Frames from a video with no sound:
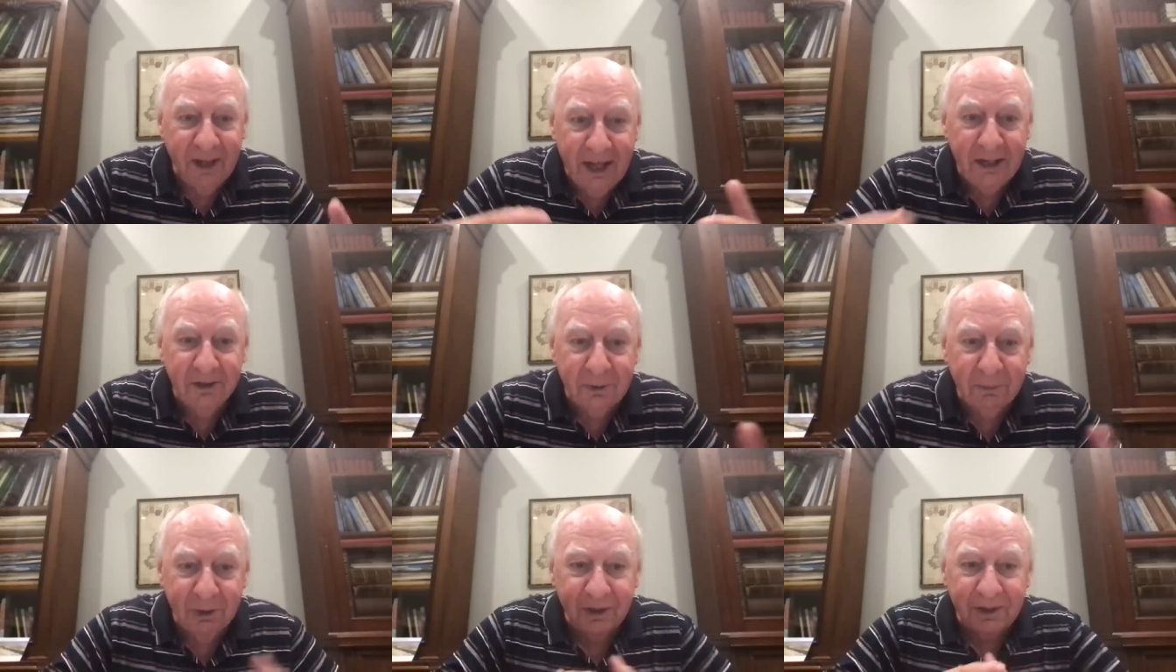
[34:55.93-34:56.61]
anti
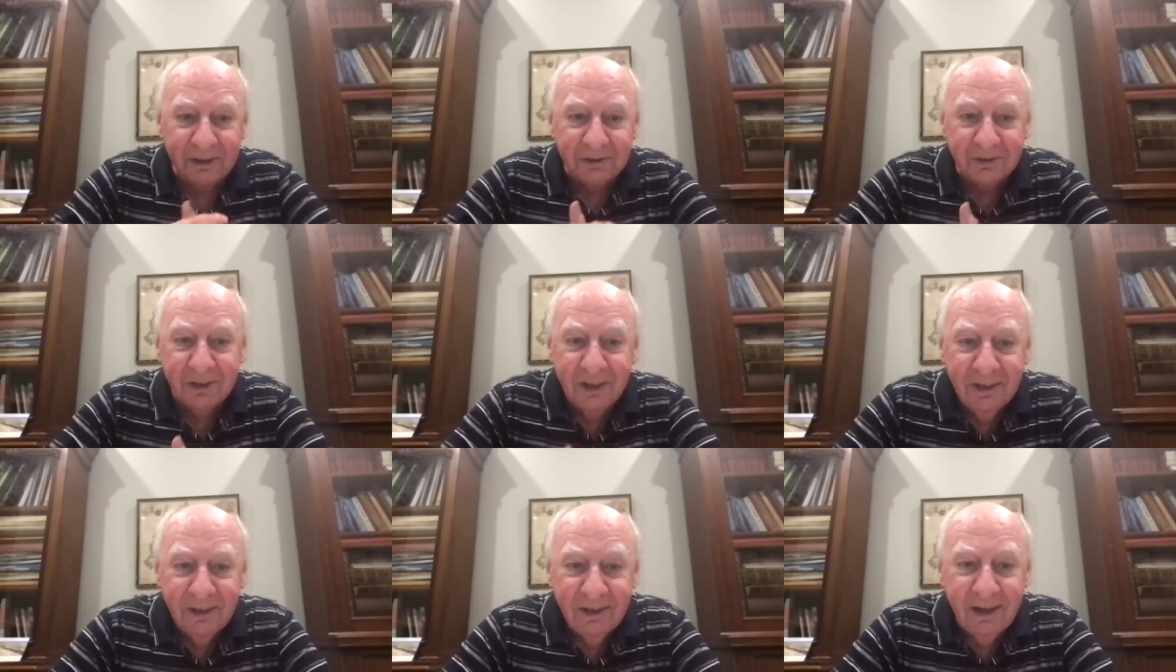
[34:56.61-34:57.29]
tuberculous
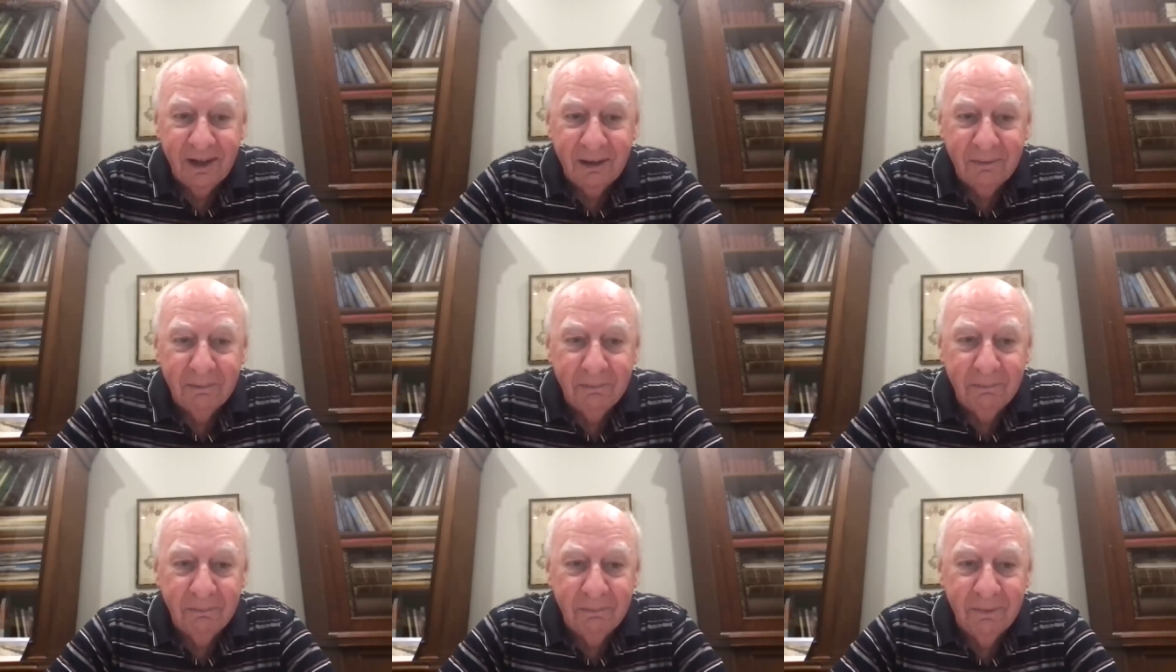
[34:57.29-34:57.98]
uh,
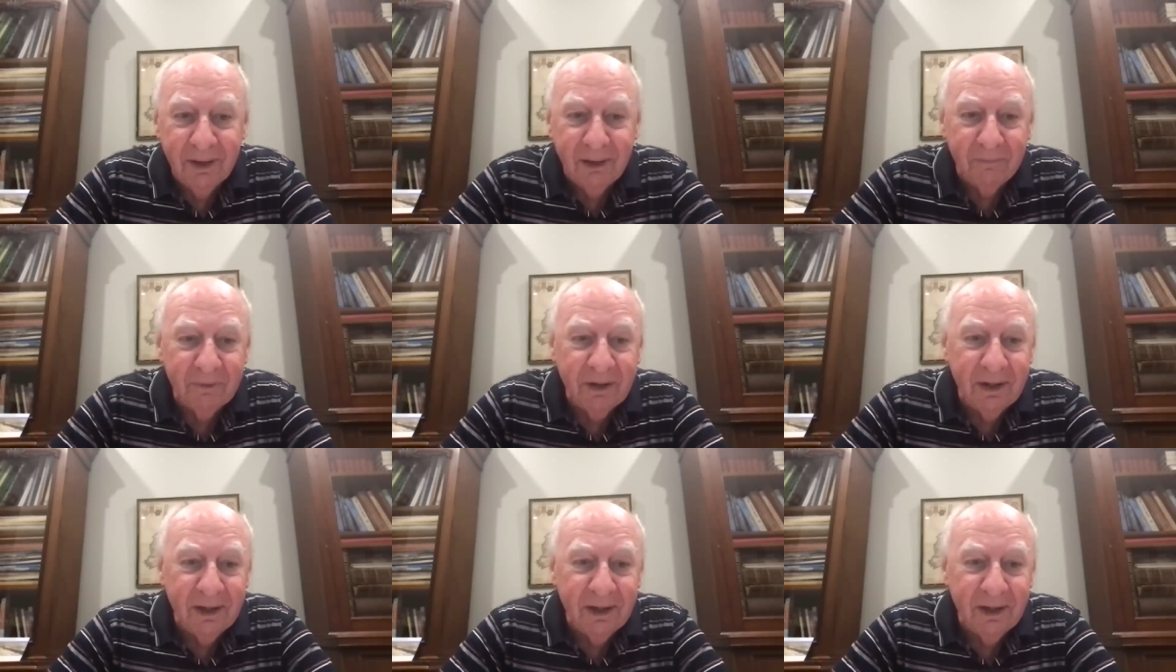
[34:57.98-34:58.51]
um,